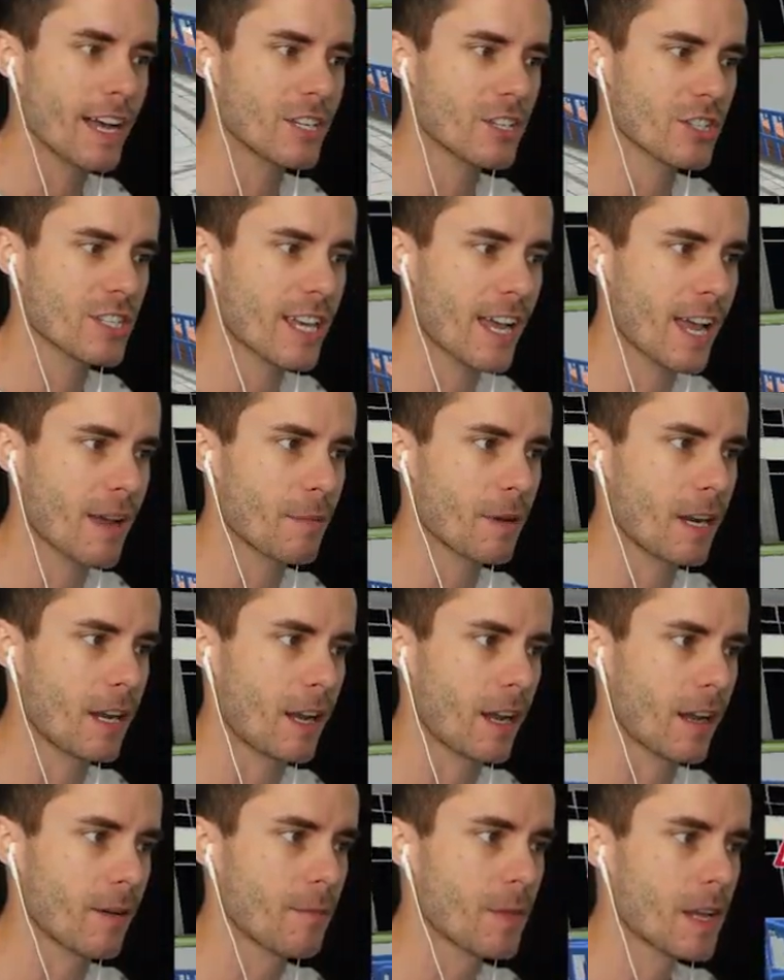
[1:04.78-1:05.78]
I just came in
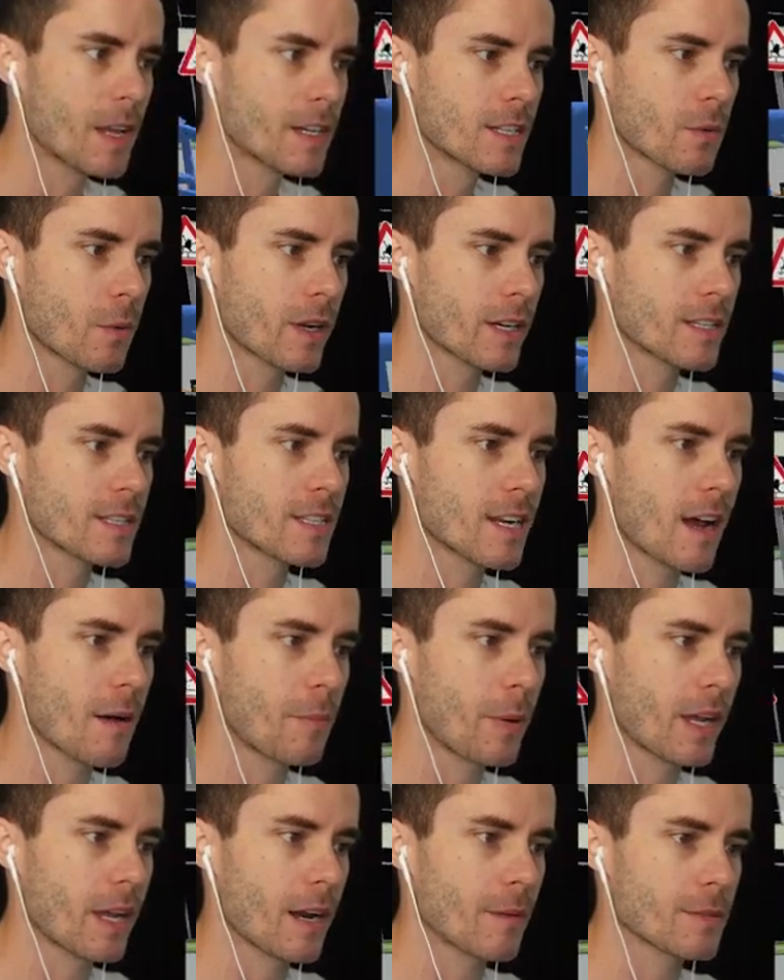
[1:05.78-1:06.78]
here, so I can
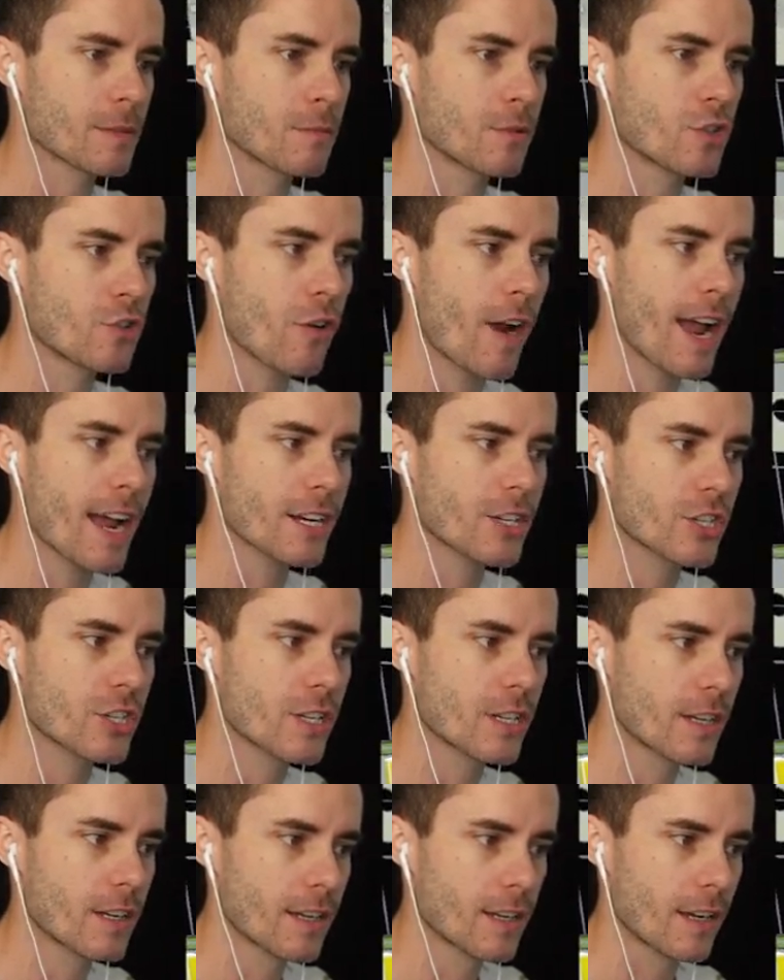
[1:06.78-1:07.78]
start picking up some
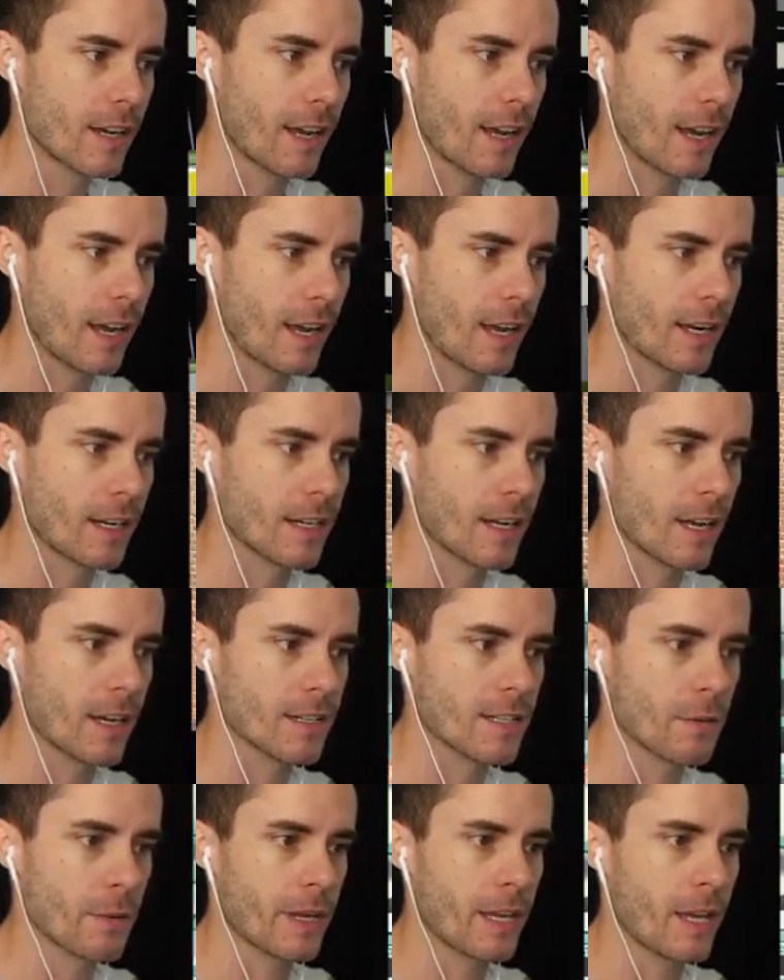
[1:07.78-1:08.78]
trash, and
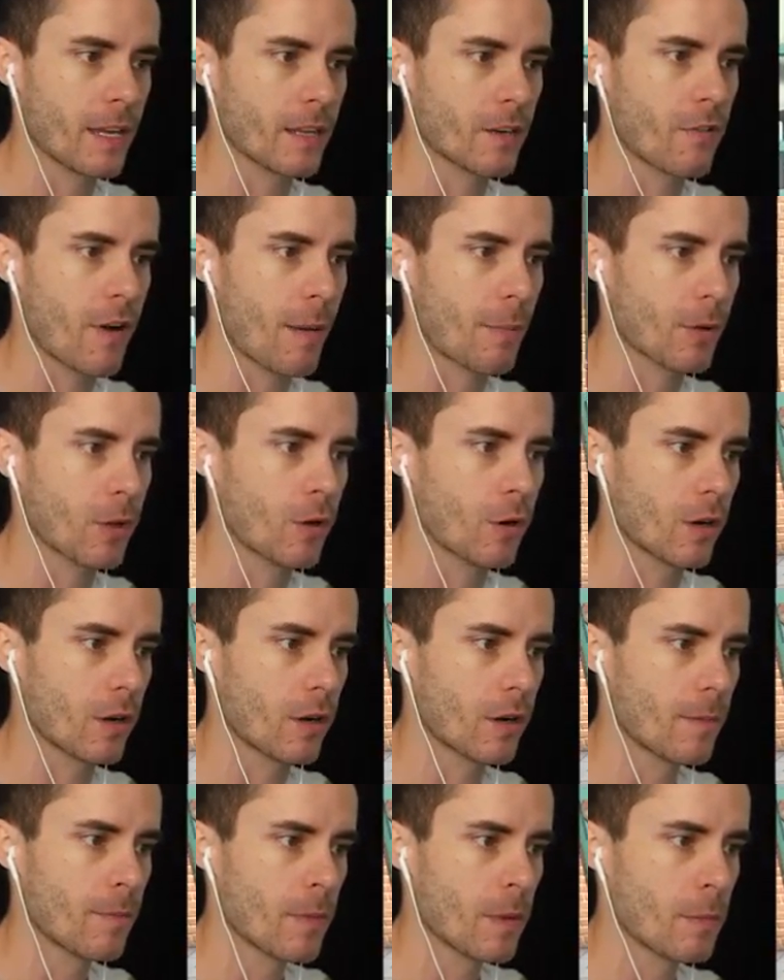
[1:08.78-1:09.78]
uh, so we can get the grapple
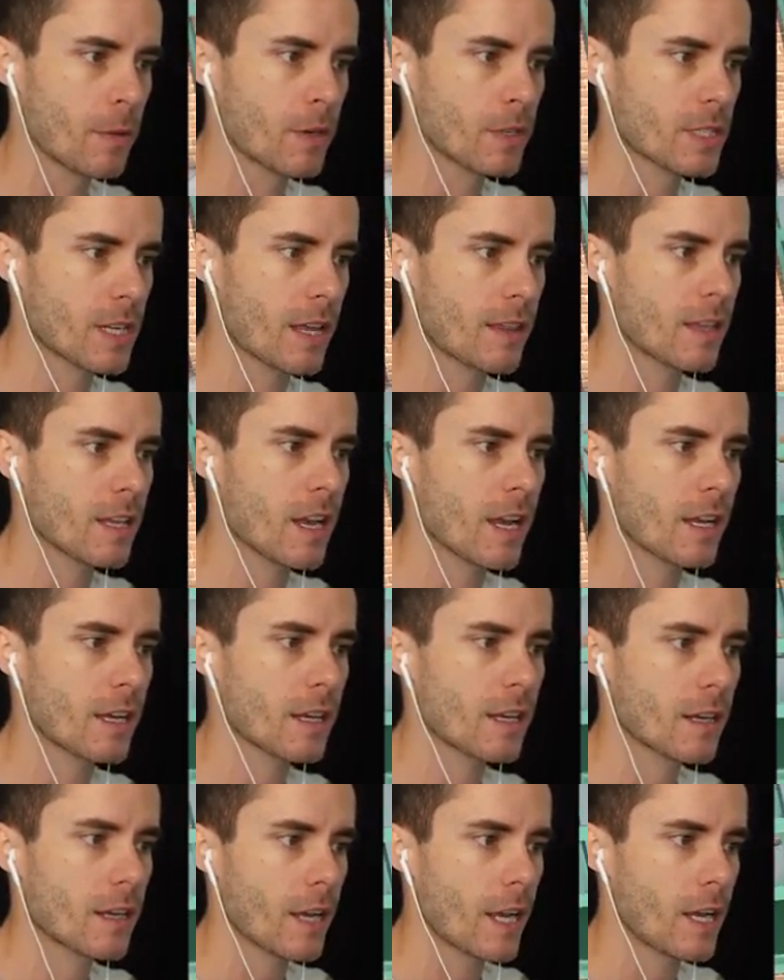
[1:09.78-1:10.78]
hook. Because I
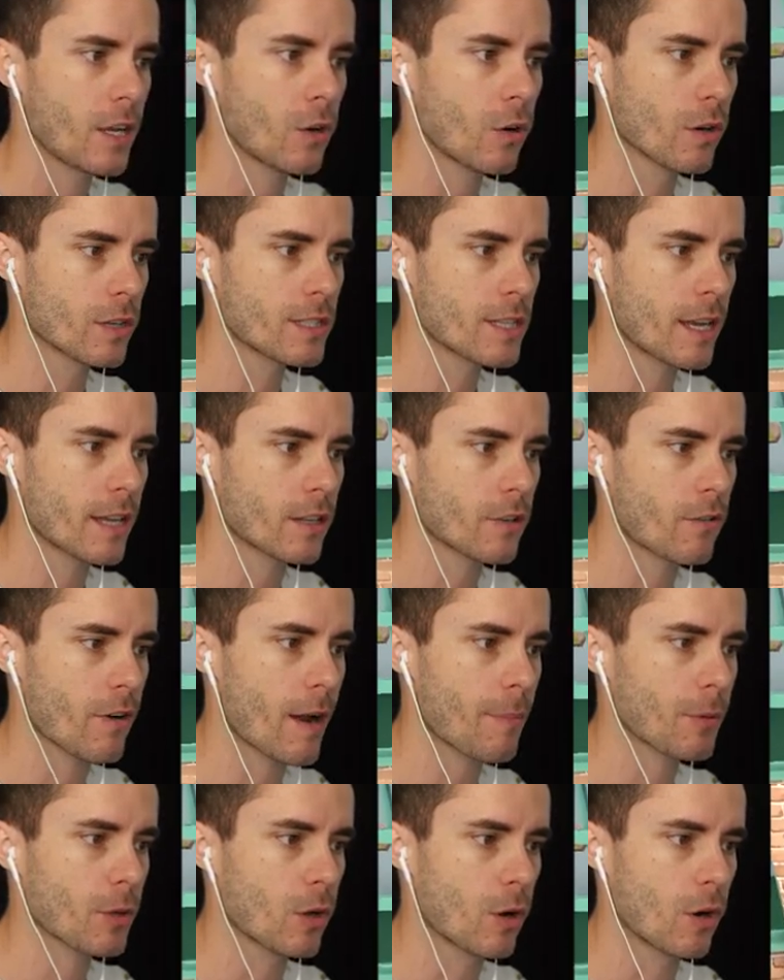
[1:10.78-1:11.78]
think, in order to get the
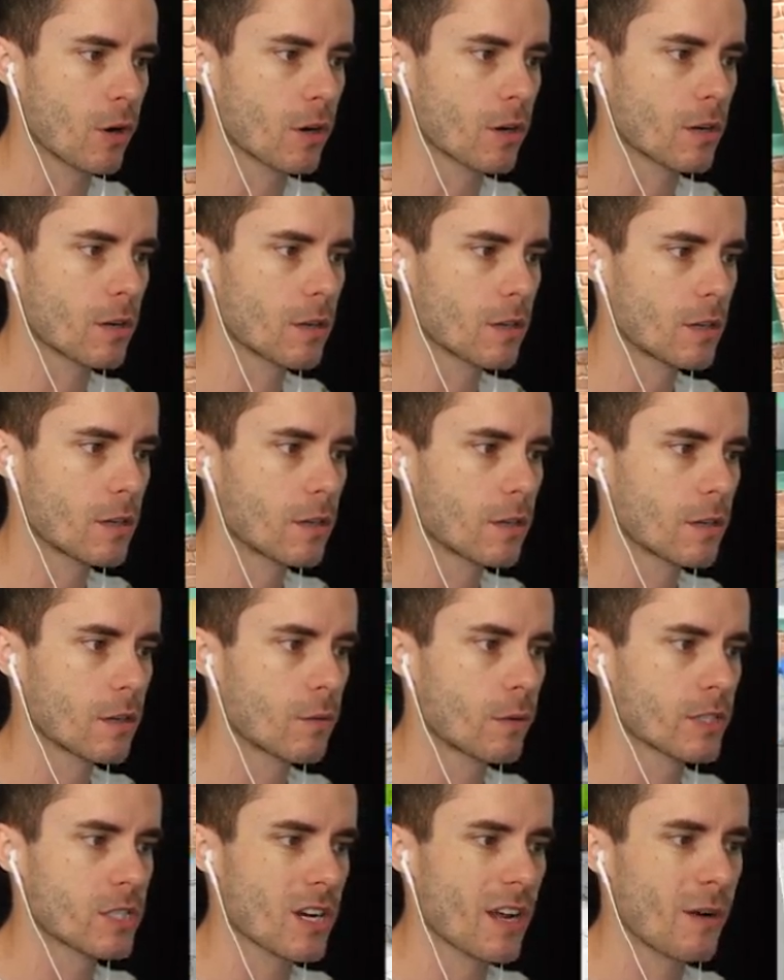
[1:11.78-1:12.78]
grapple hook,
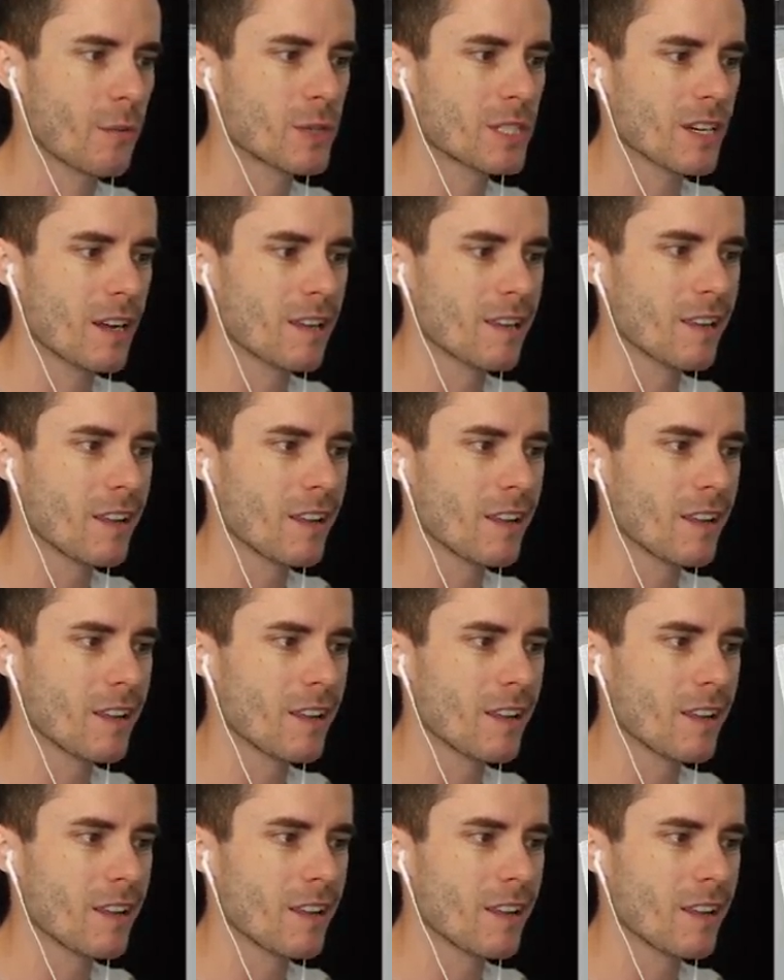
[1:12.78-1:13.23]
which I, which I